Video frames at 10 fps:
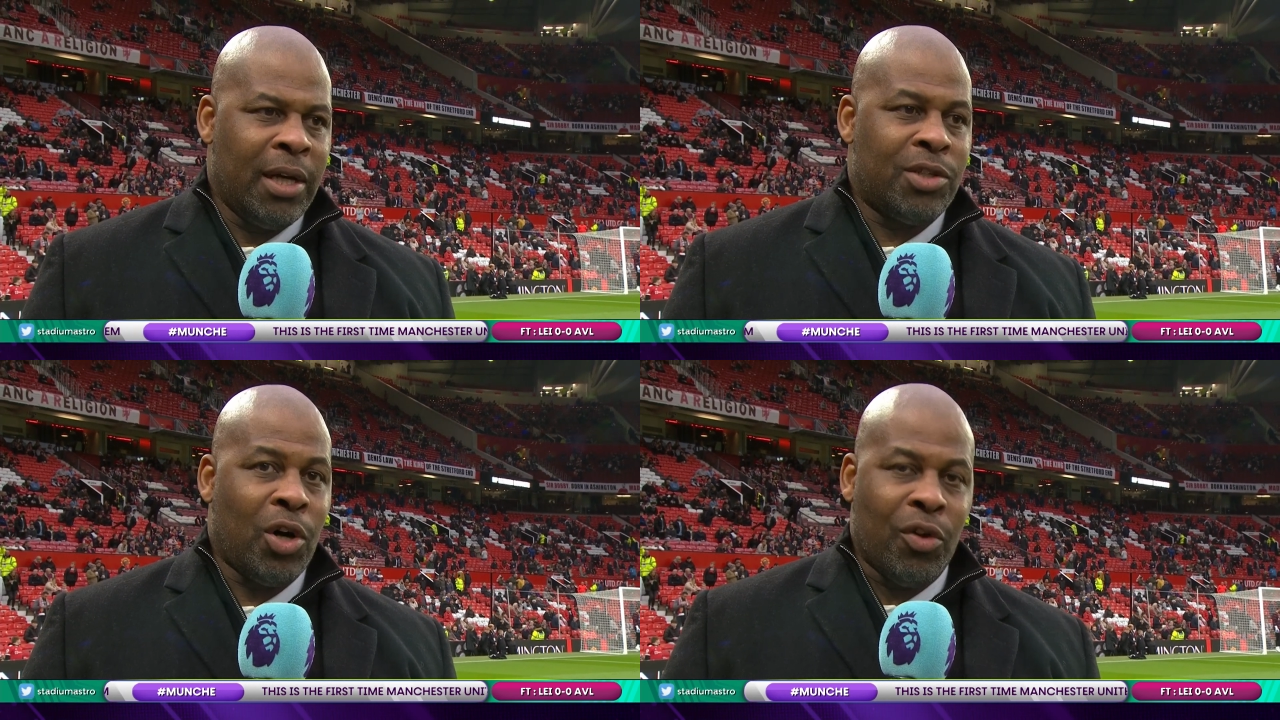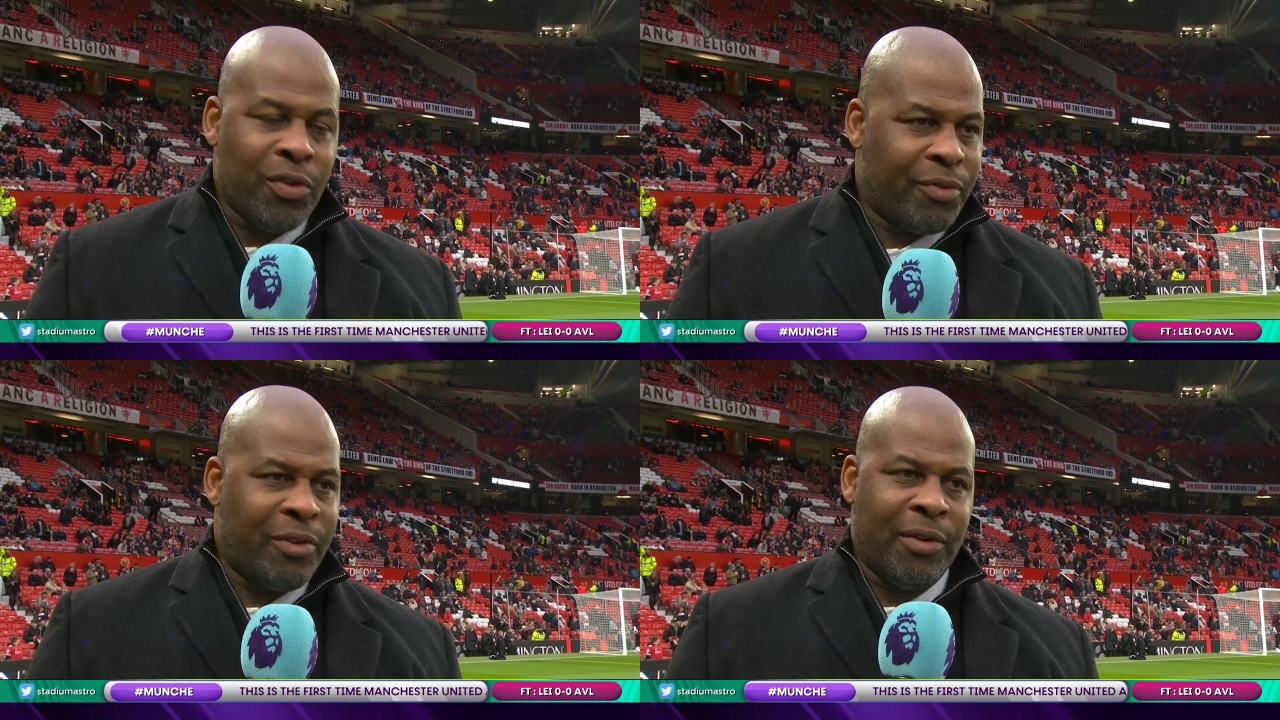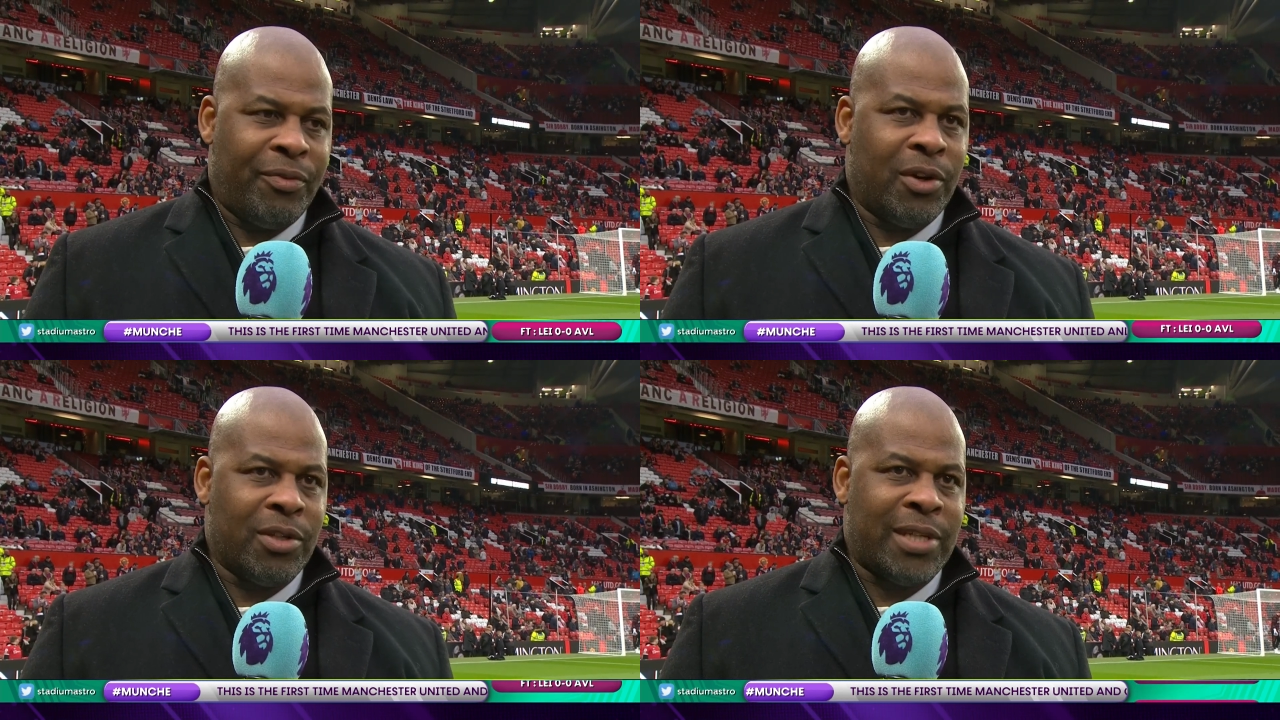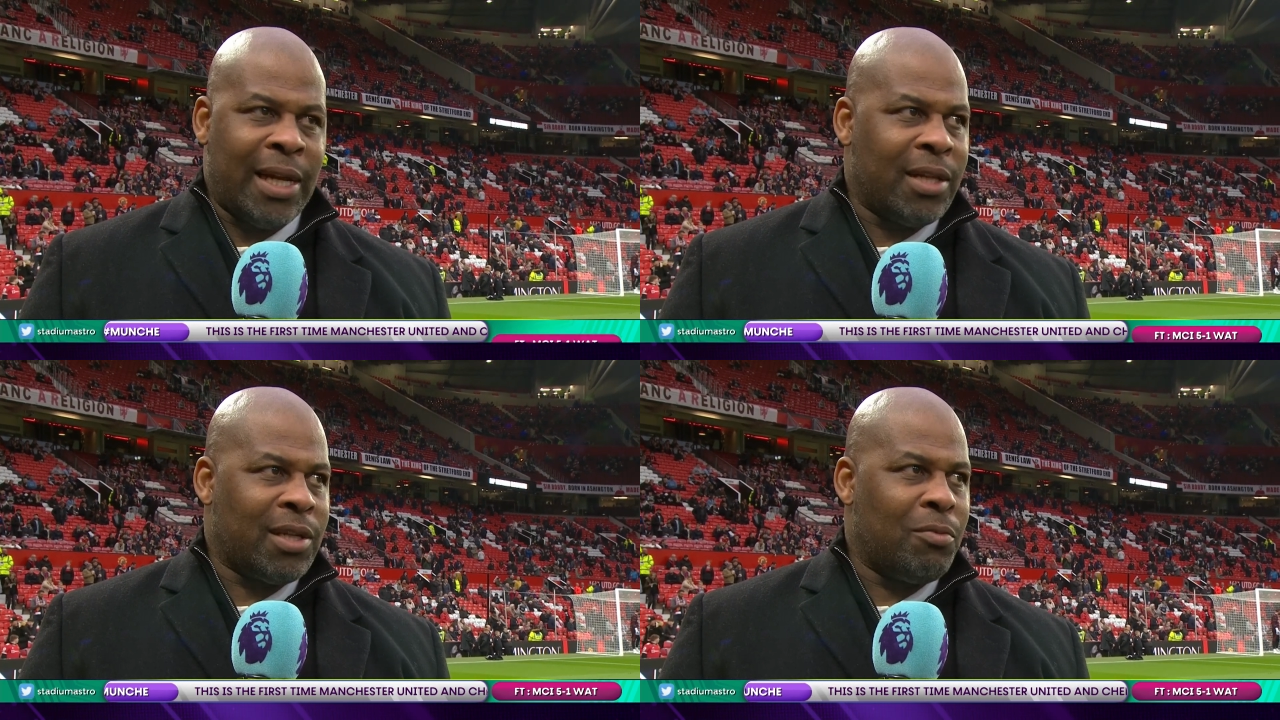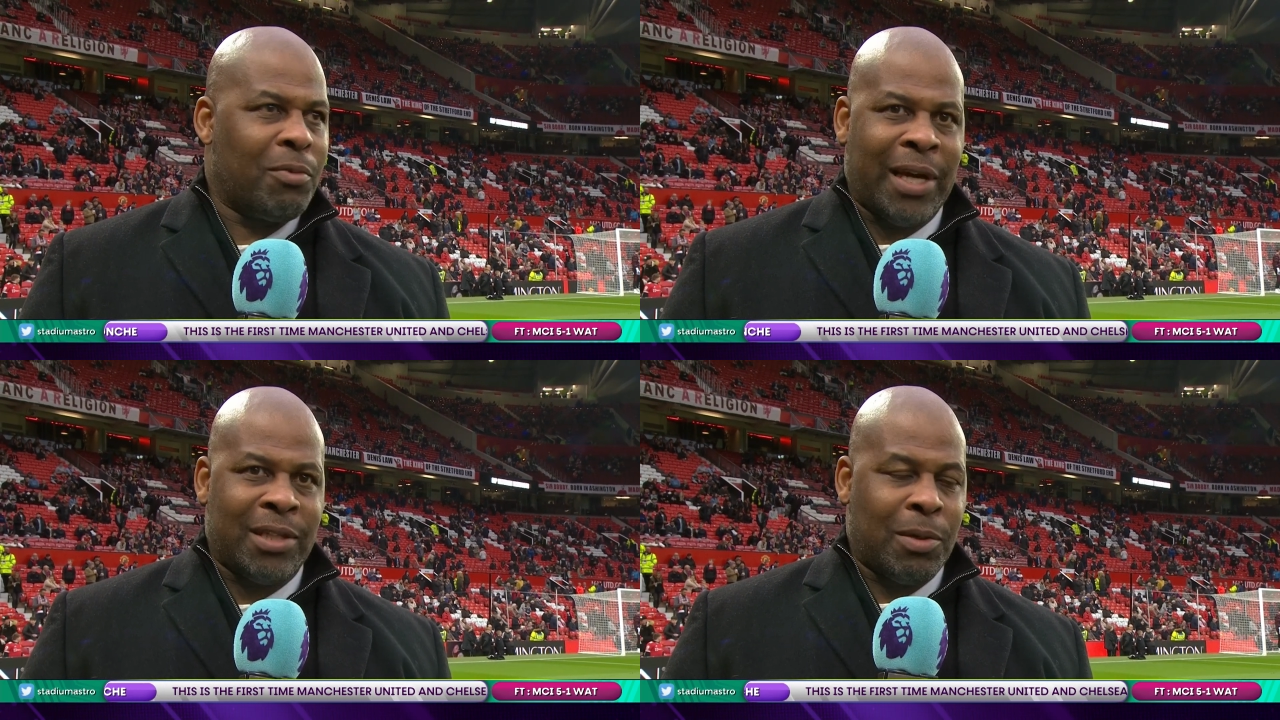He's on the front foot. Salah
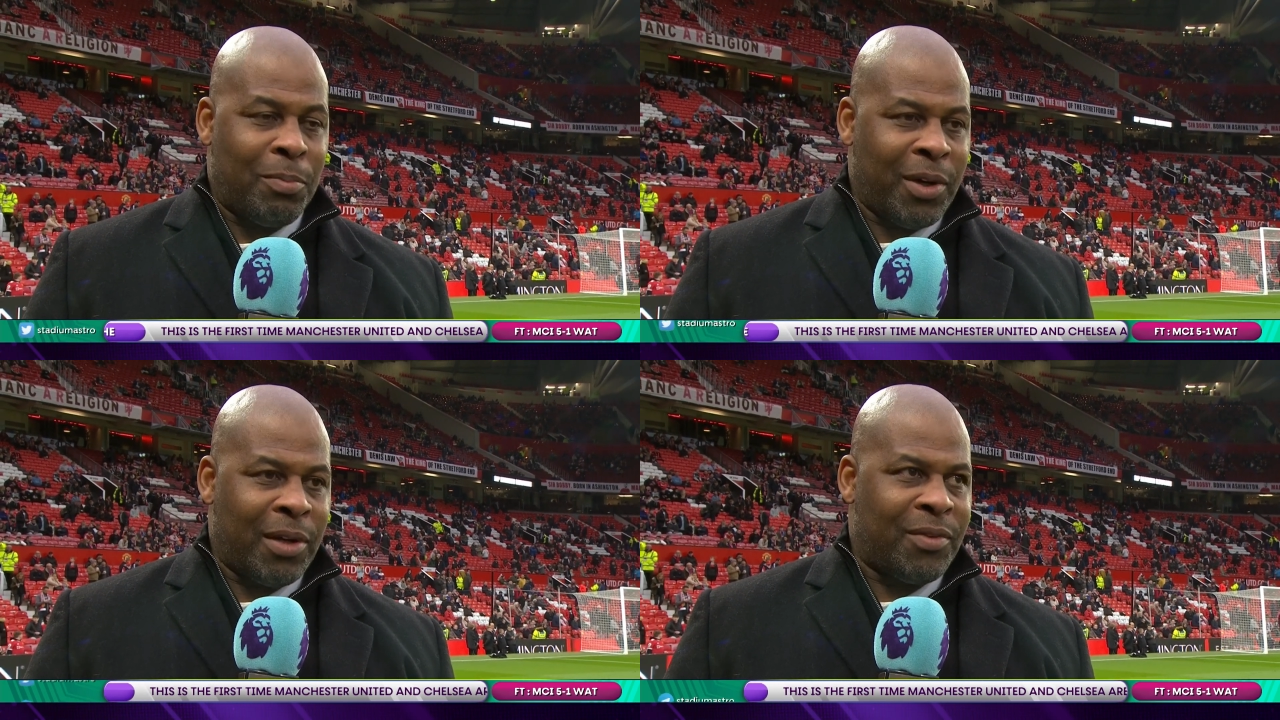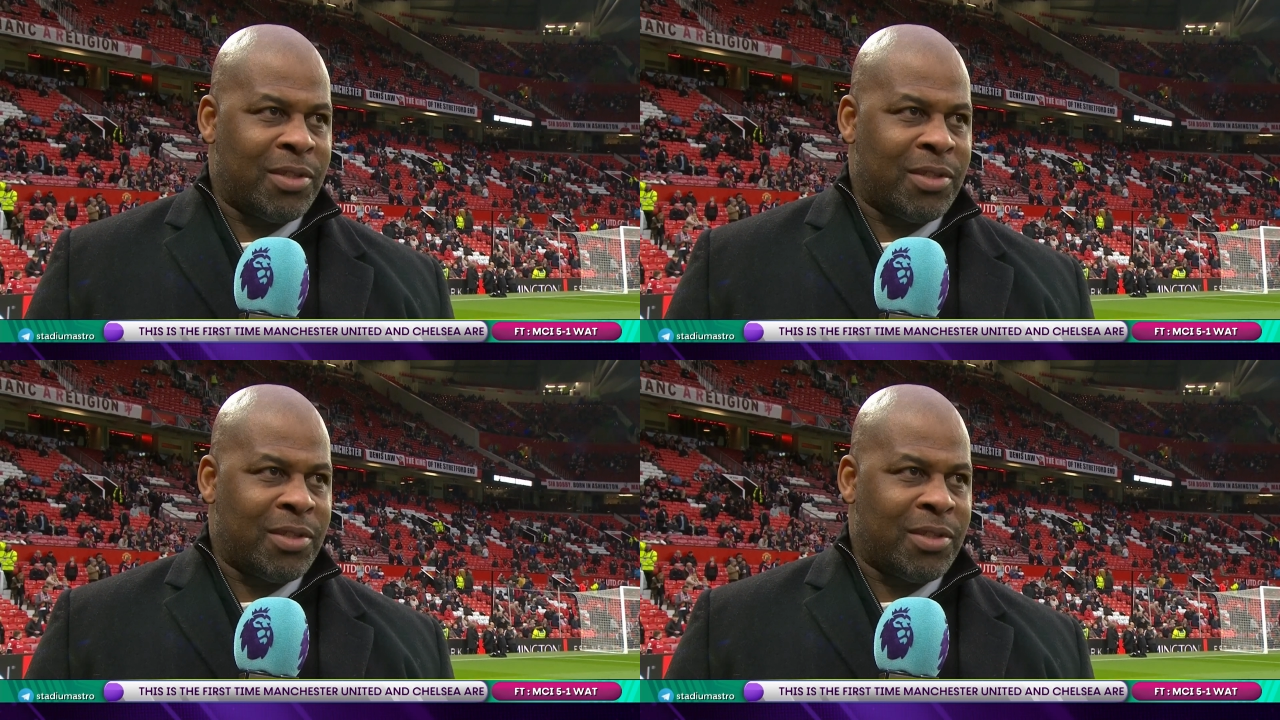don't get to breathe.